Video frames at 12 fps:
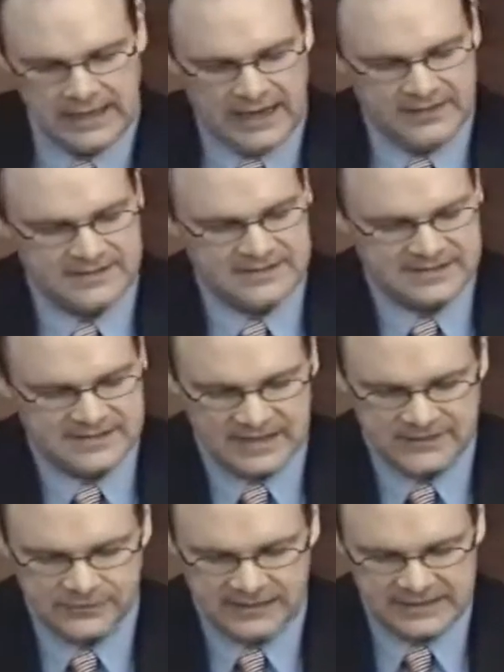And they
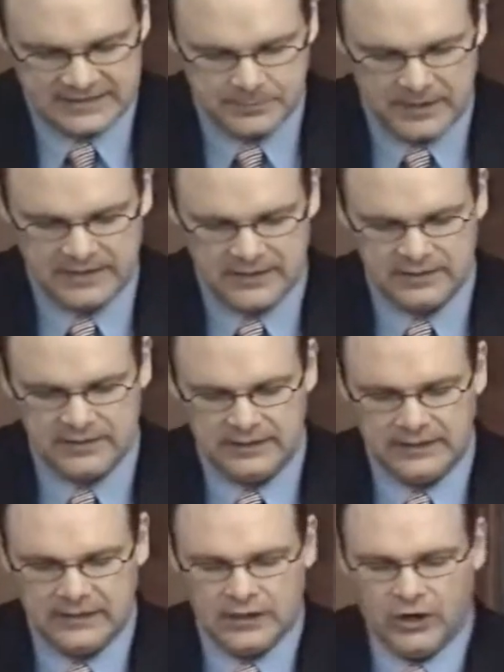successfully
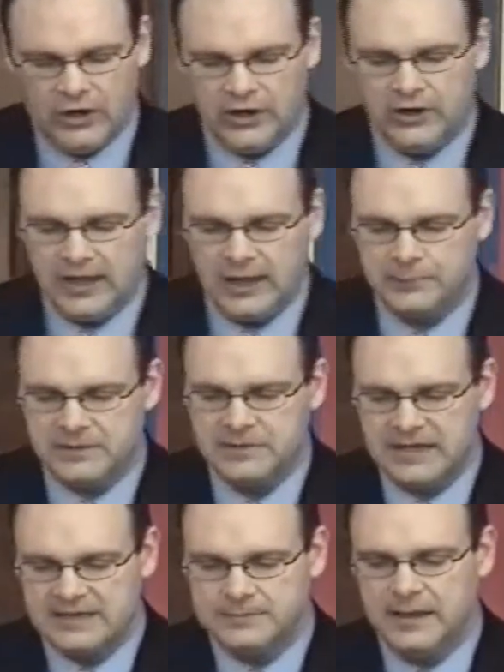helped them
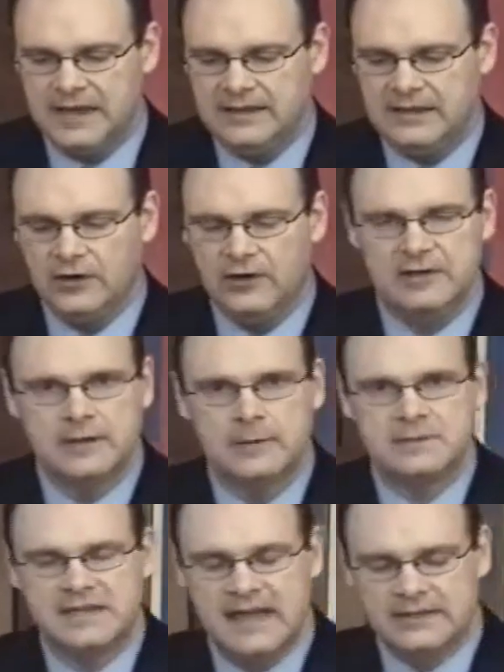expand the Earned
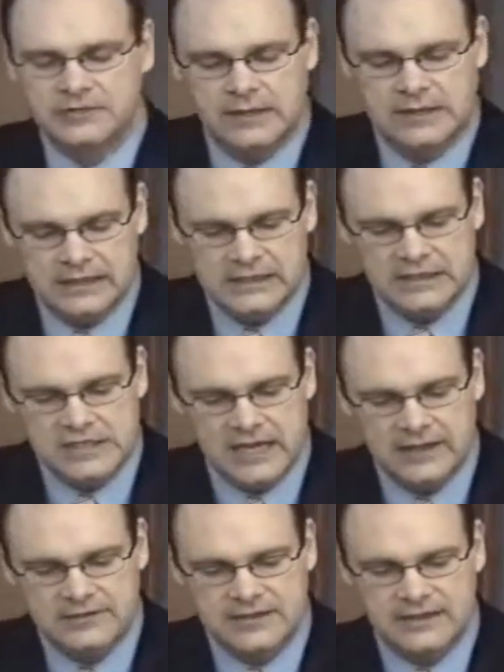Income Tax Credit and the
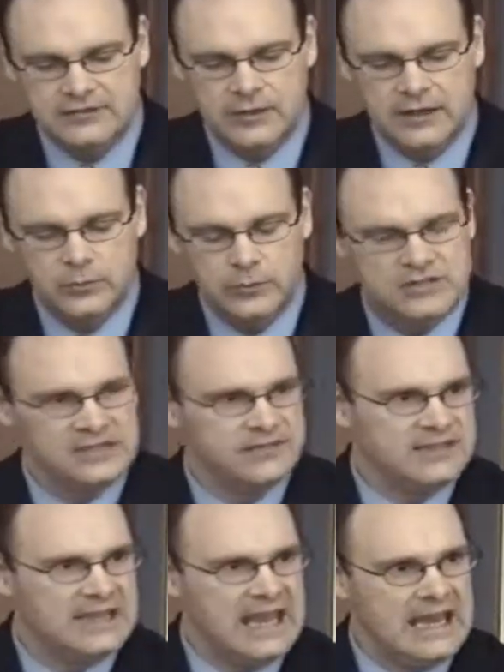Child Tax Credit, which
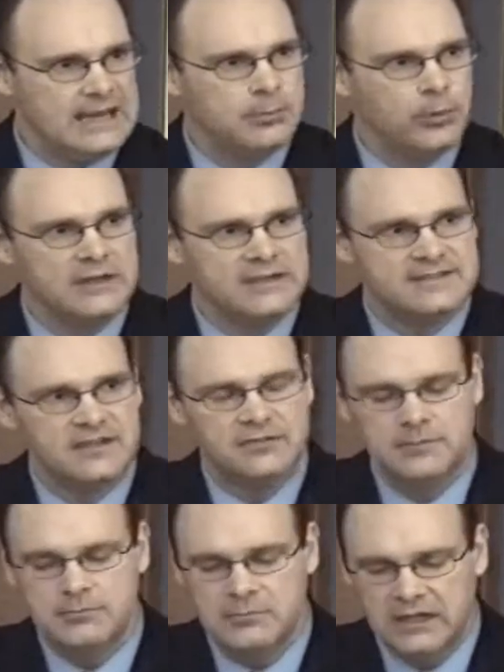lifted
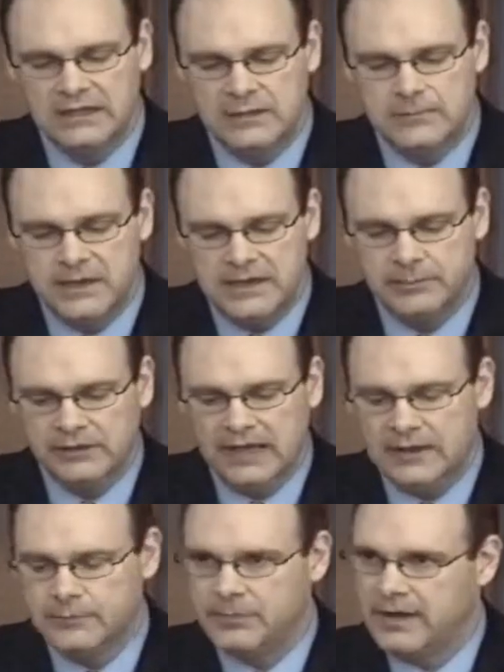8.7 million people
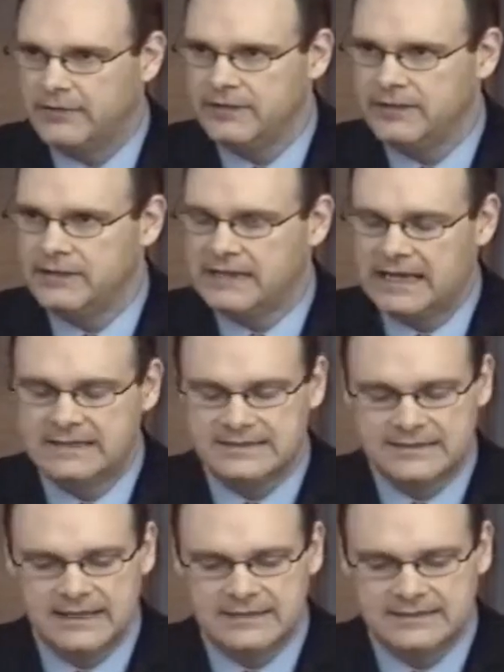out of poverty in the United
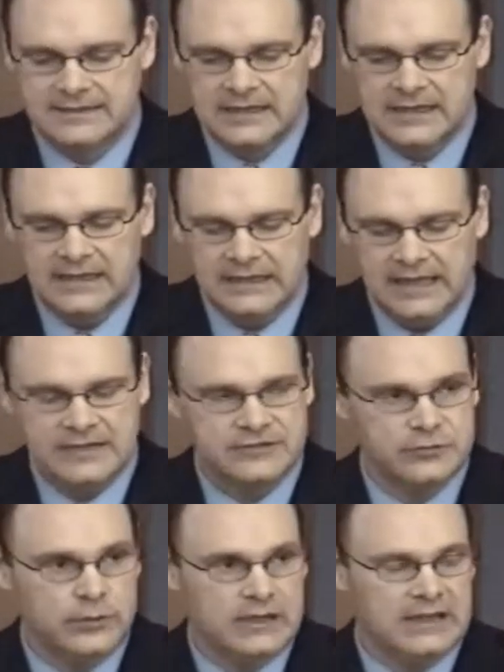States
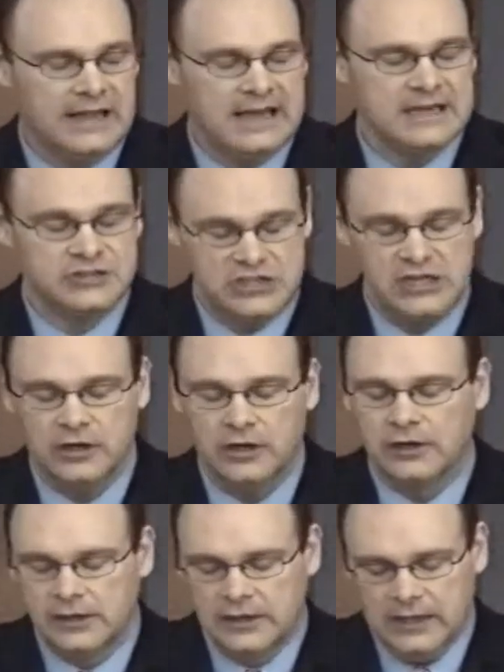last
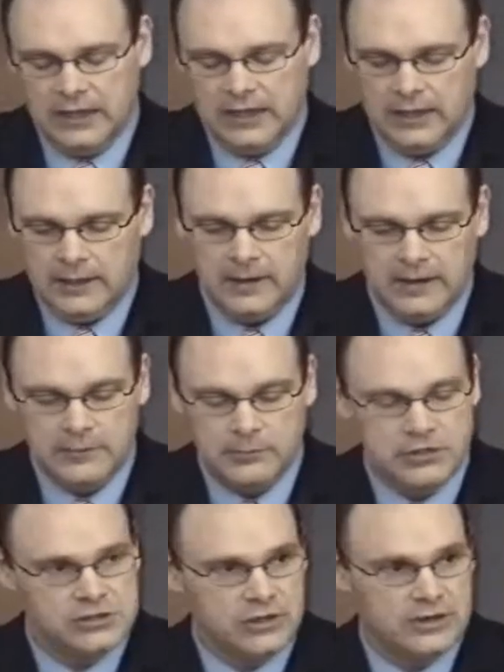year, and the
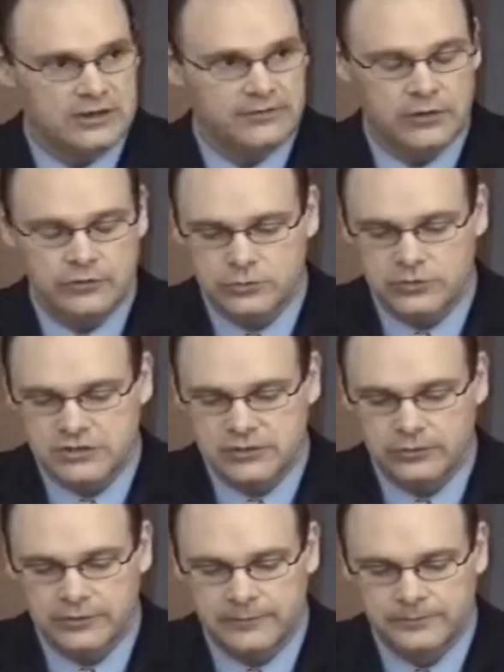majority of those were
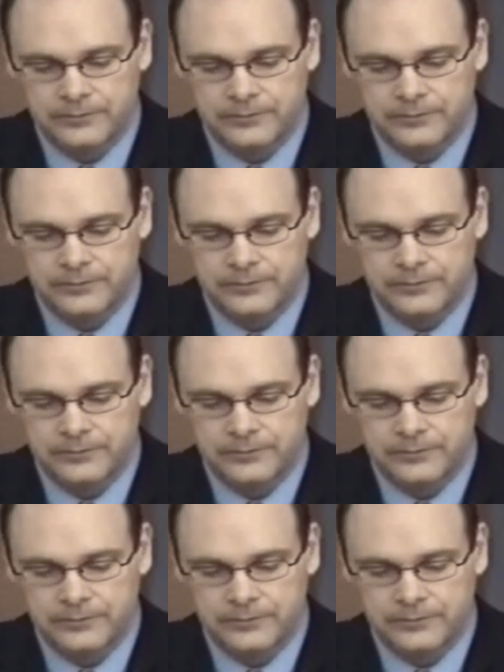children.